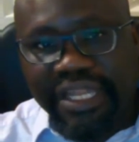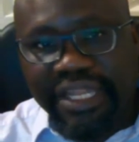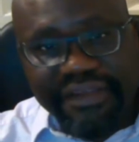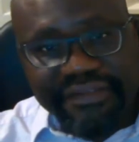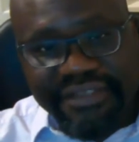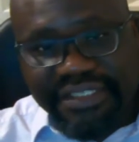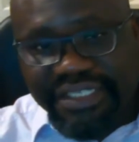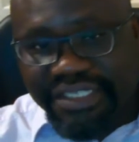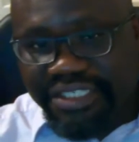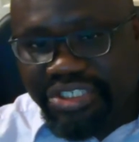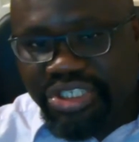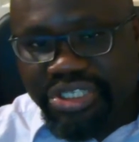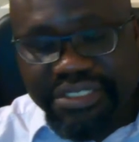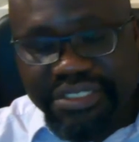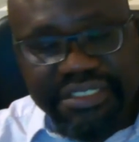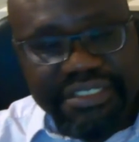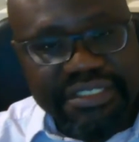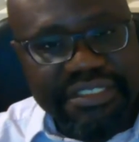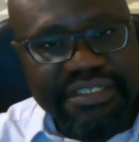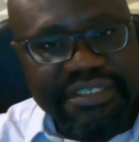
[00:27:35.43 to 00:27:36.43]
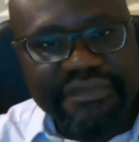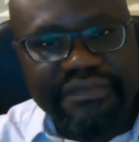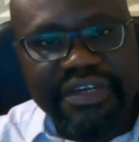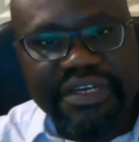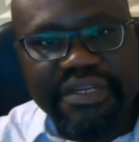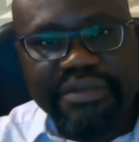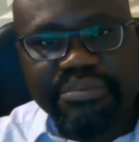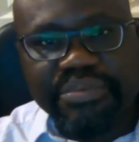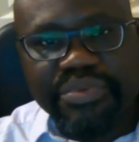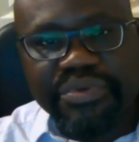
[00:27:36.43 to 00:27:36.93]
lifestyle changes is
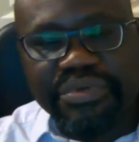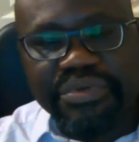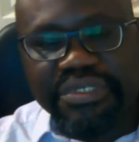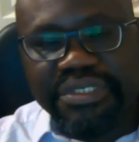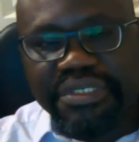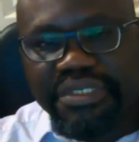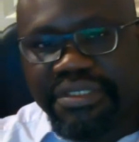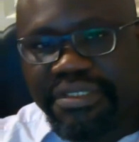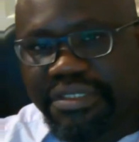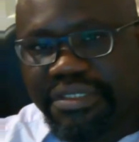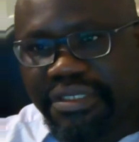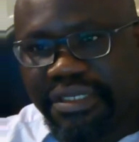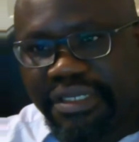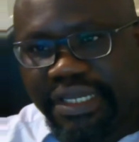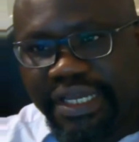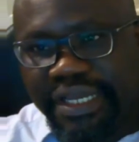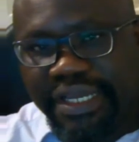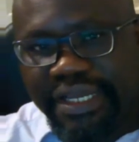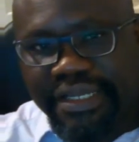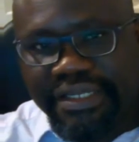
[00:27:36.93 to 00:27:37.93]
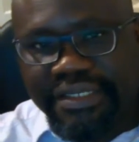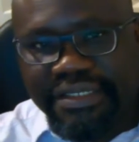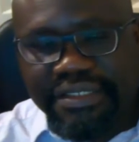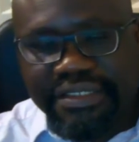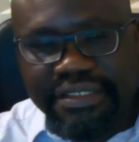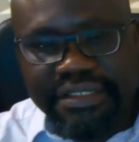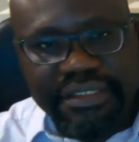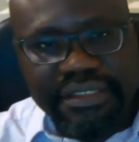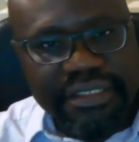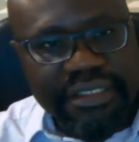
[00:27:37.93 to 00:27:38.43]
very important.
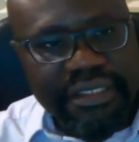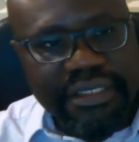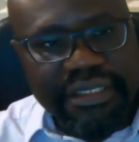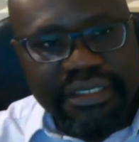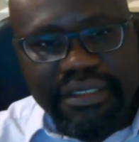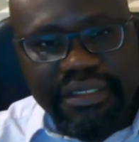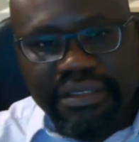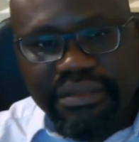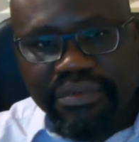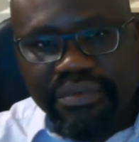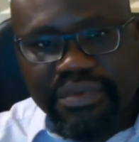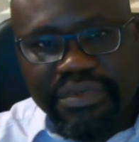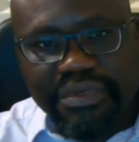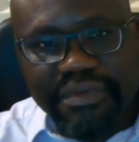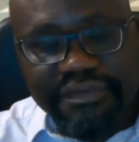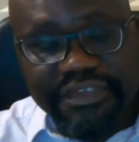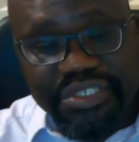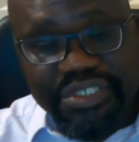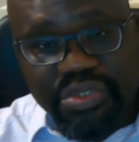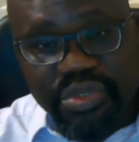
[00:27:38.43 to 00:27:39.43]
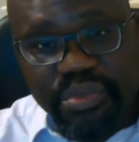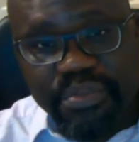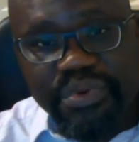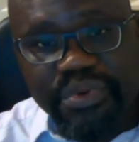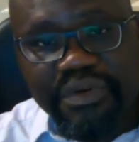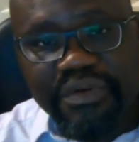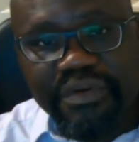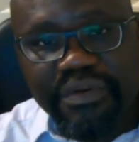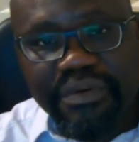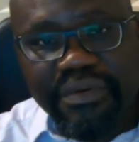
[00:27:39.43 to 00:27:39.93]
And one of the top
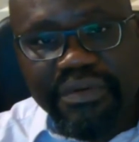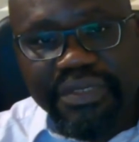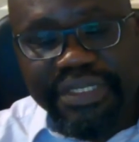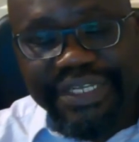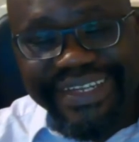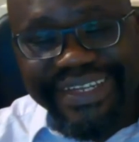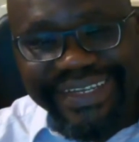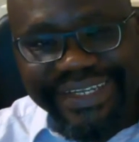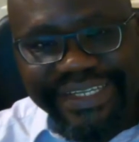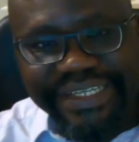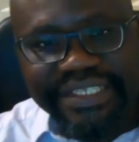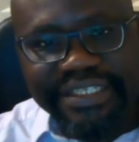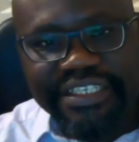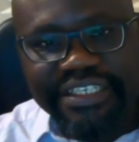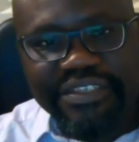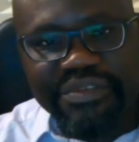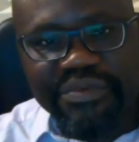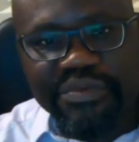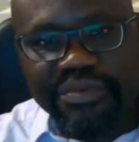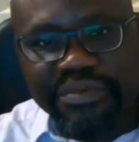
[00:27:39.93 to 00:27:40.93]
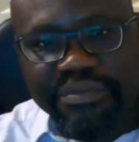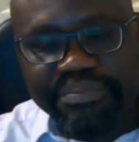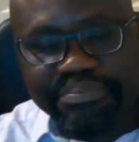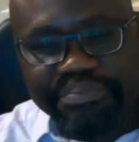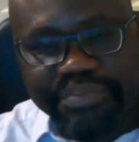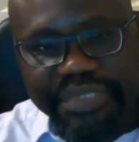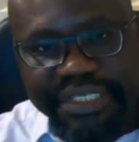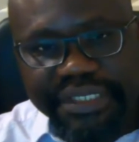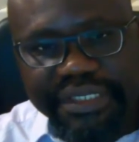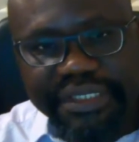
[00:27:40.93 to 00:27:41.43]
on the list would
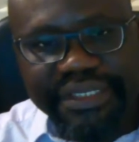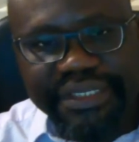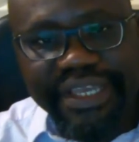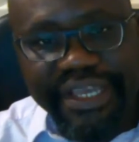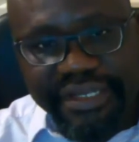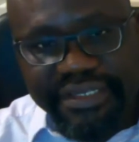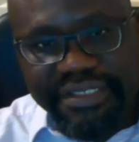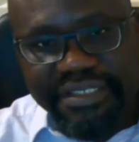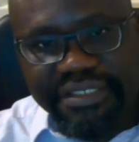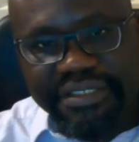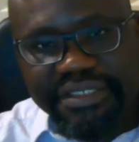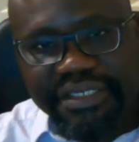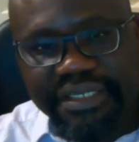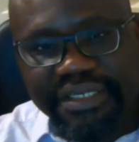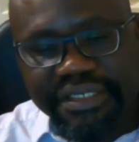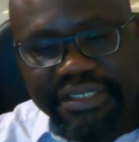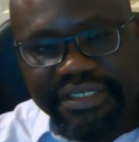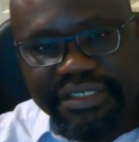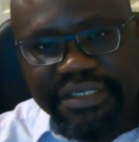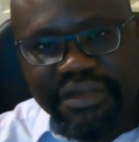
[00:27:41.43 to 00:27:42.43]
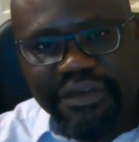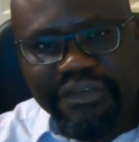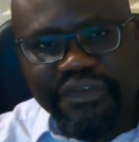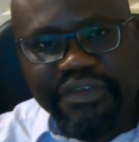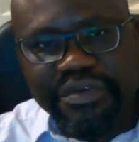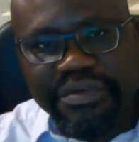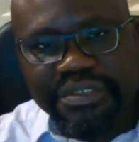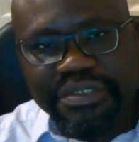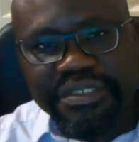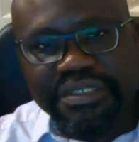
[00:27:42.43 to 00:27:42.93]
be exercise.
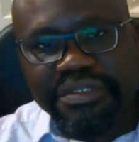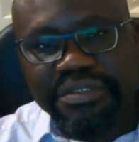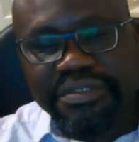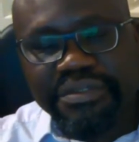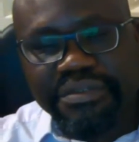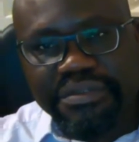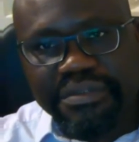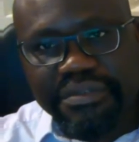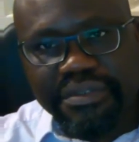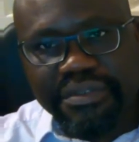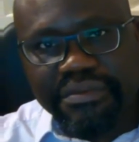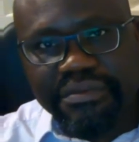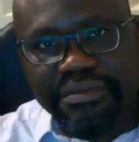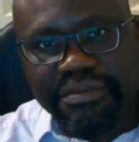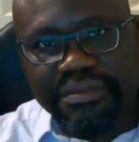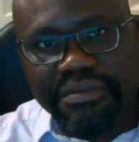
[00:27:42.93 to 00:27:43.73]
Of course, it